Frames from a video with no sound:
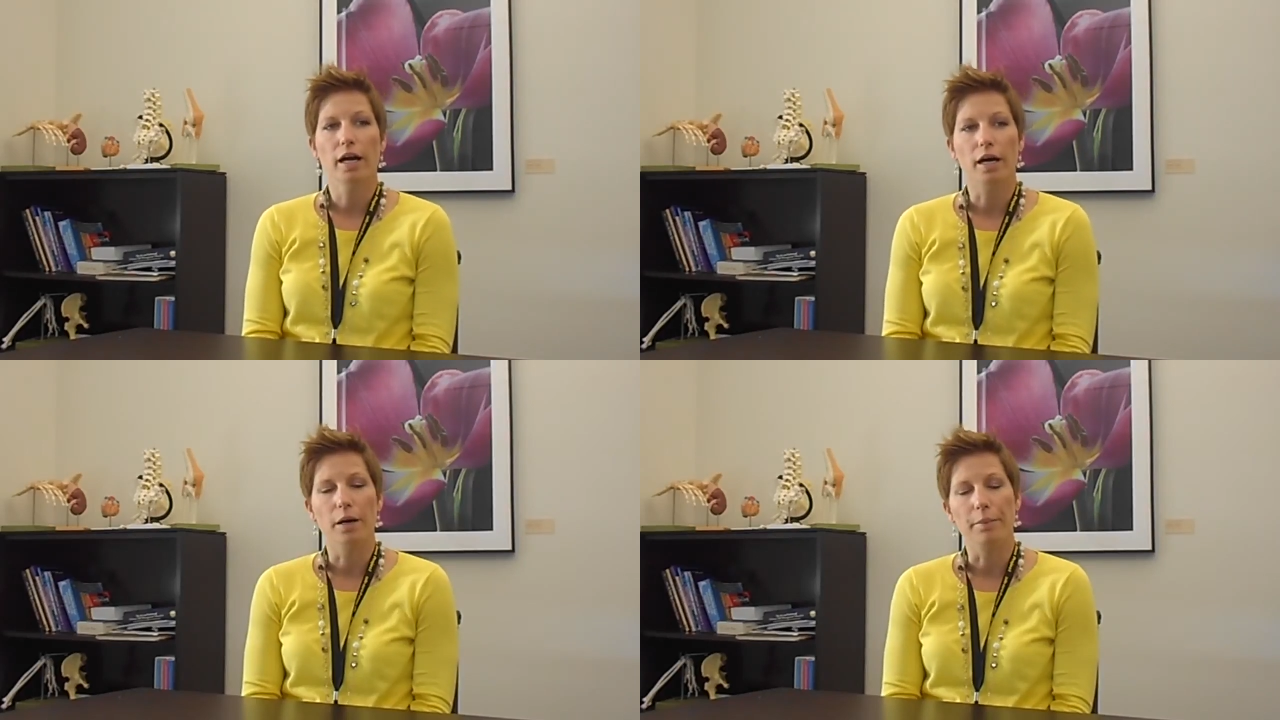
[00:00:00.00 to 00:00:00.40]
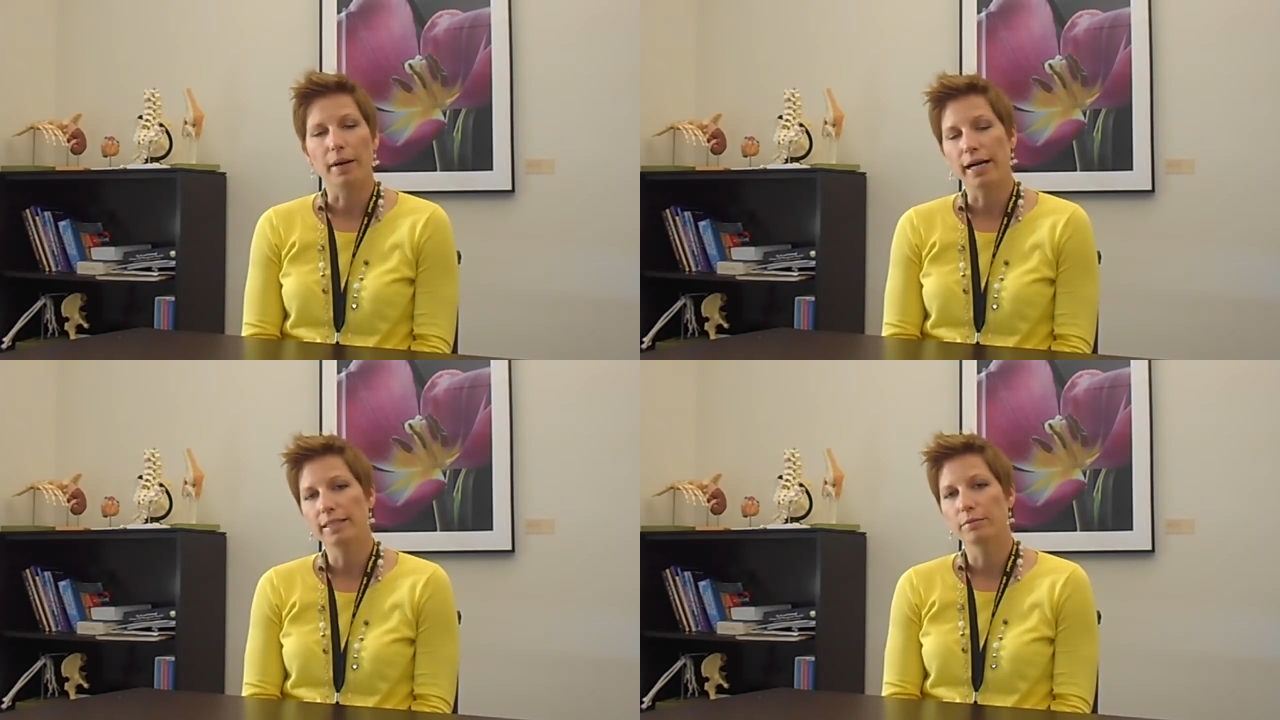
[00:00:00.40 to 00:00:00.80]

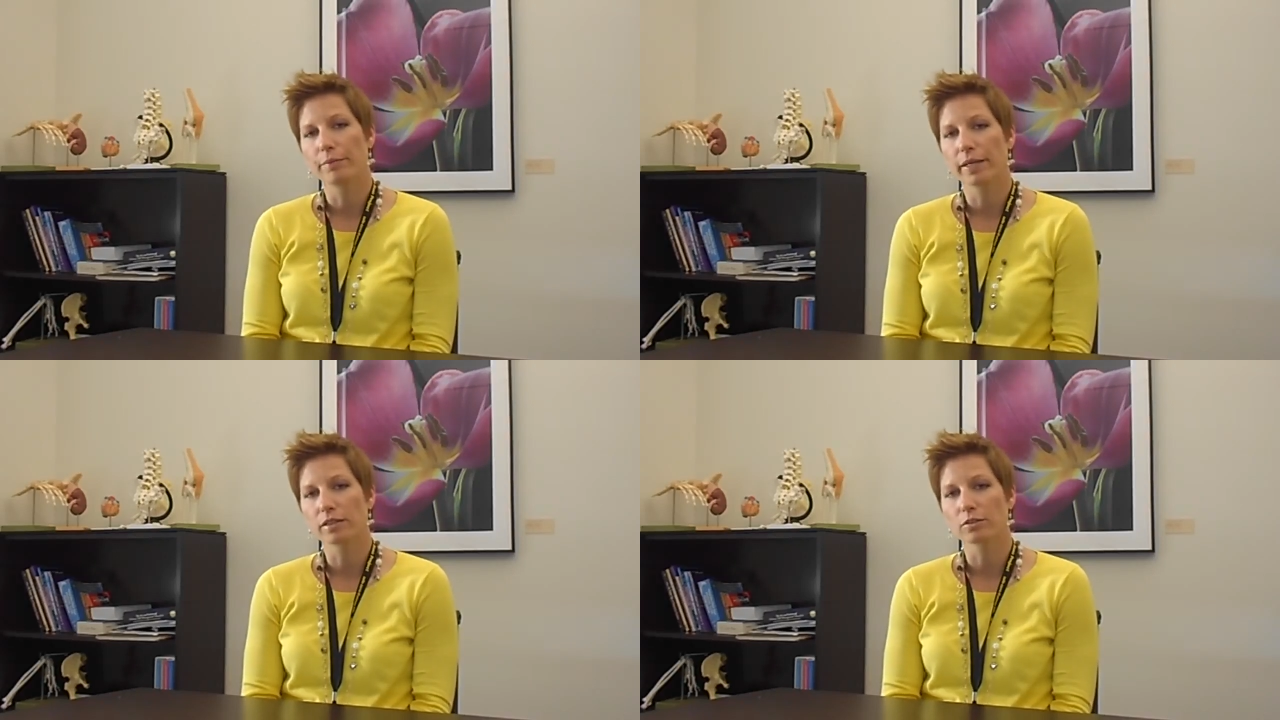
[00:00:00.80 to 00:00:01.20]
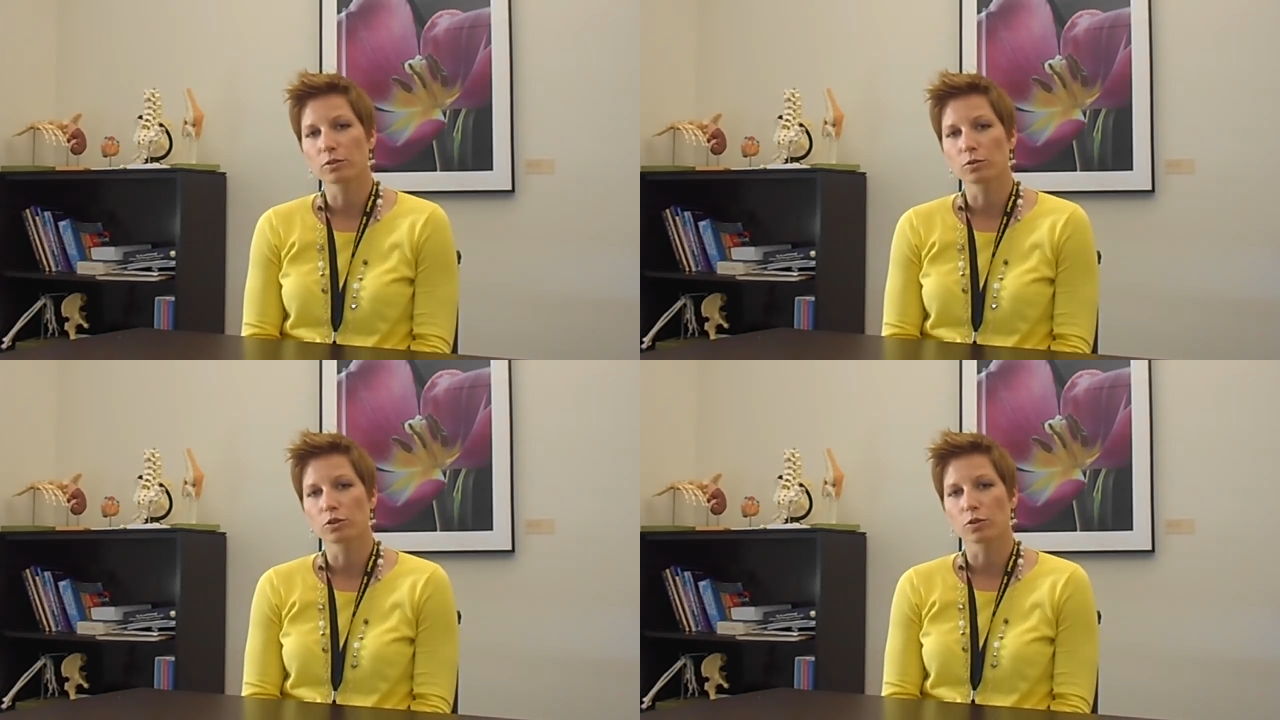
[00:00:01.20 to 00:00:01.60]
I did my medical
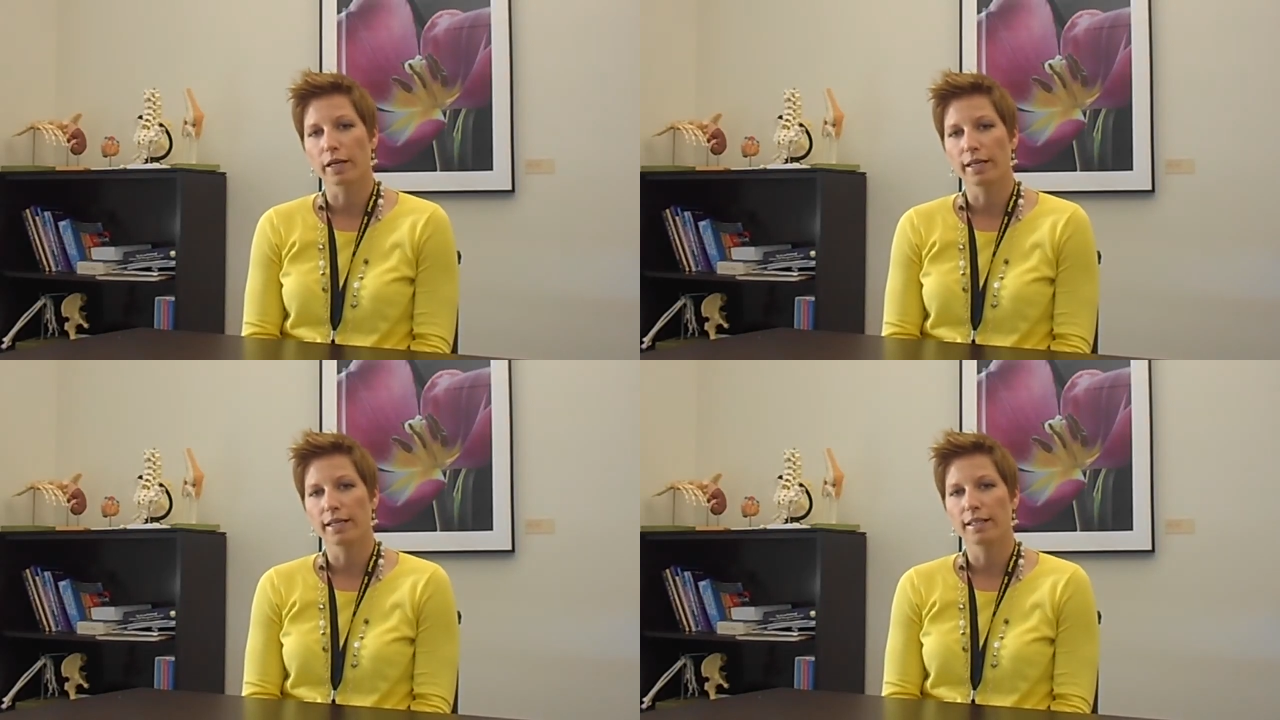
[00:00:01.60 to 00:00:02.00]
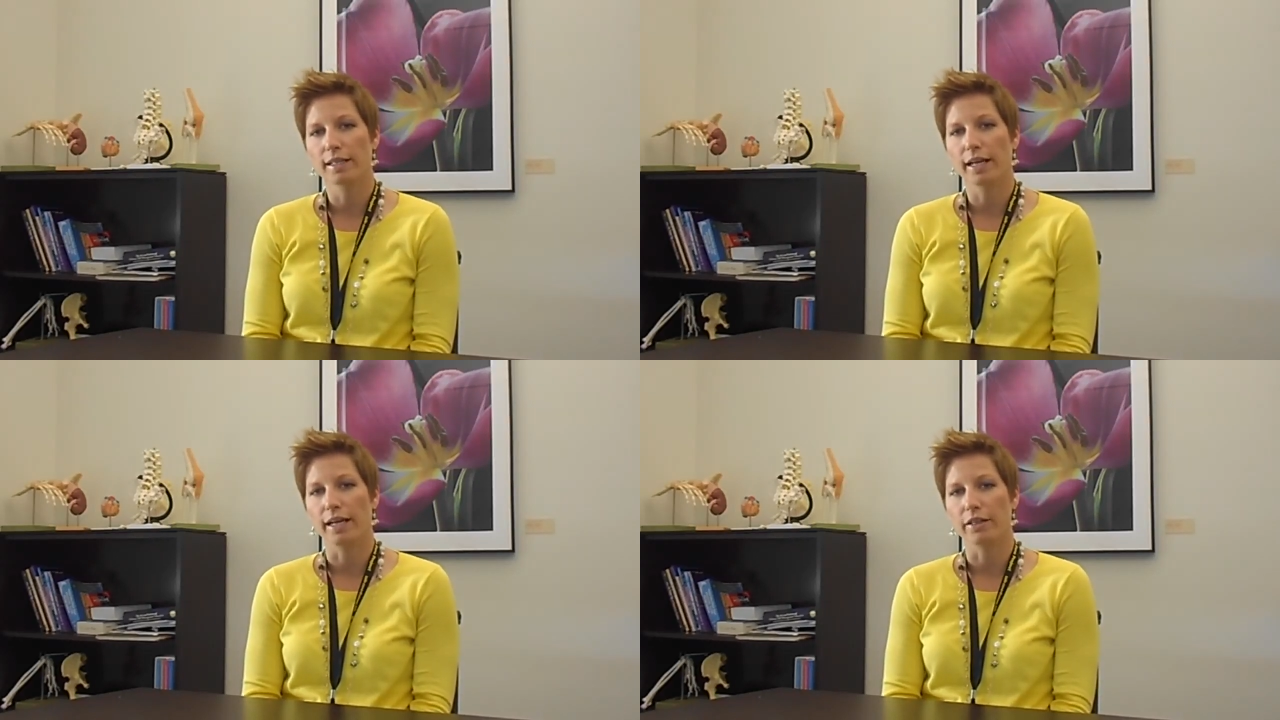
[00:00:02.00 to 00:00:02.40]
school
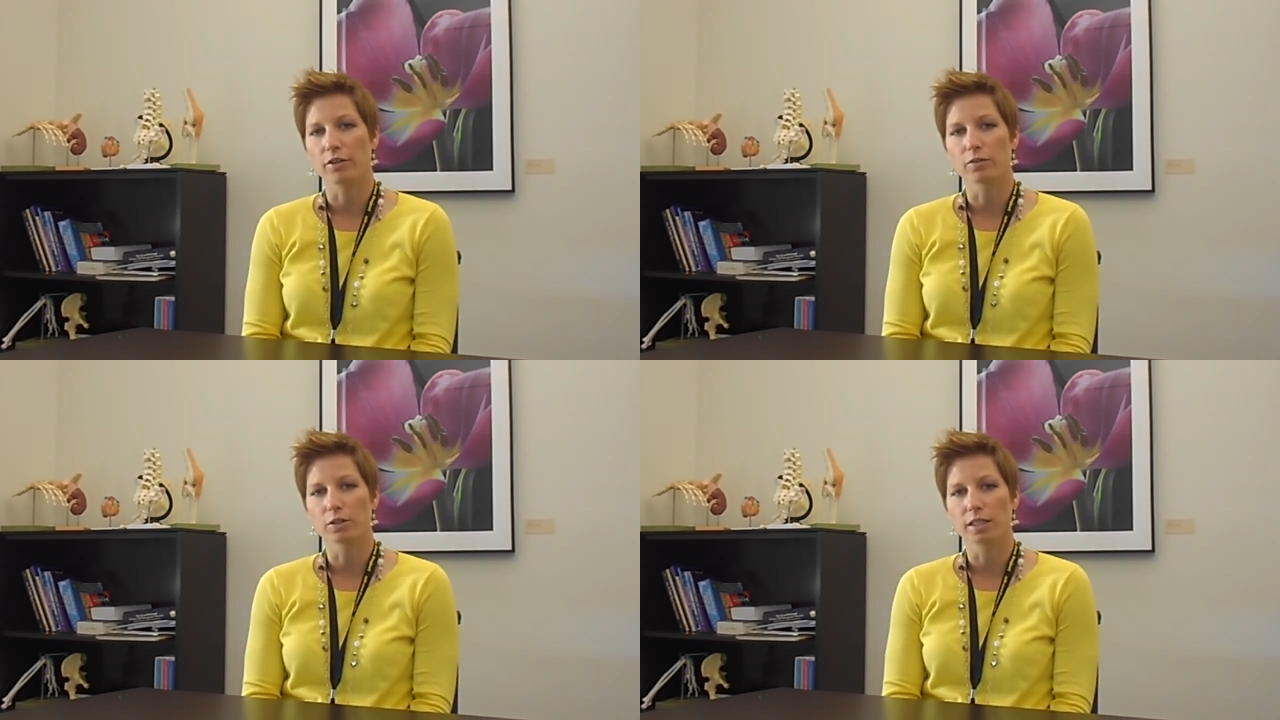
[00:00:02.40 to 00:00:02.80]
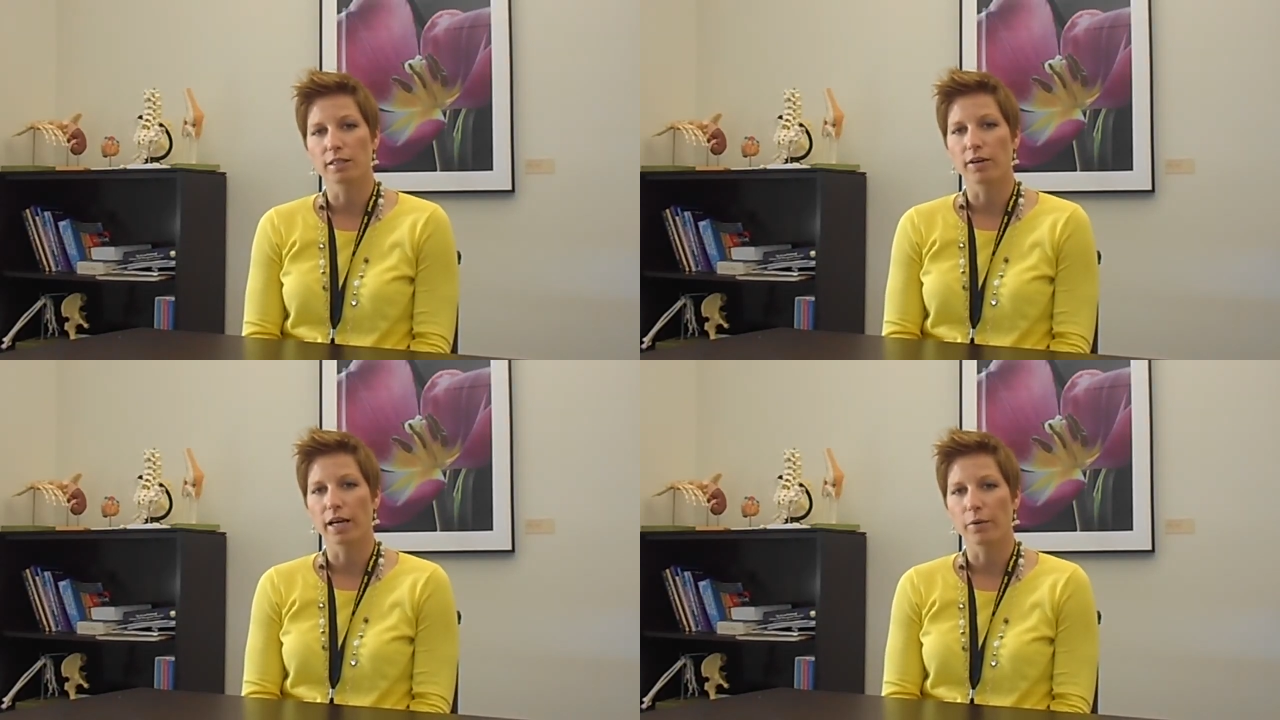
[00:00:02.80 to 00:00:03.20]
training at the
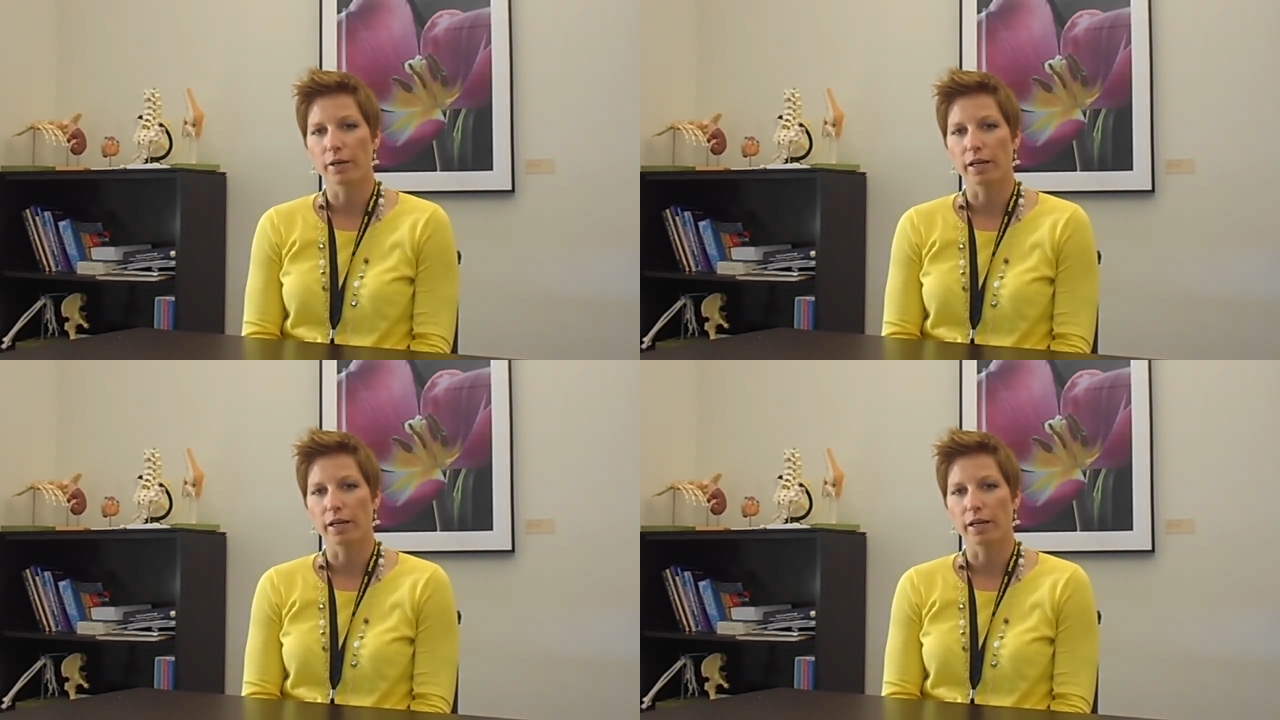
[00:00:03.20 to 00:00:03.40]
University of Iowa,